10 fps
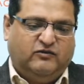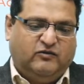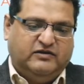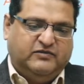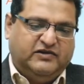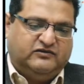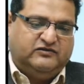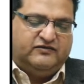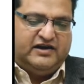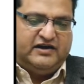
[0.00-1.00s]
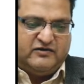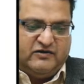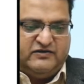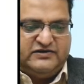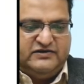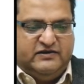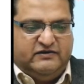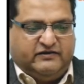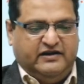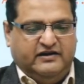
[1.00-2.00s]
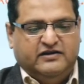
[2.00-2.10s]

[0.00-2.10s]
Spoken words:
on the basis of that cause, fine.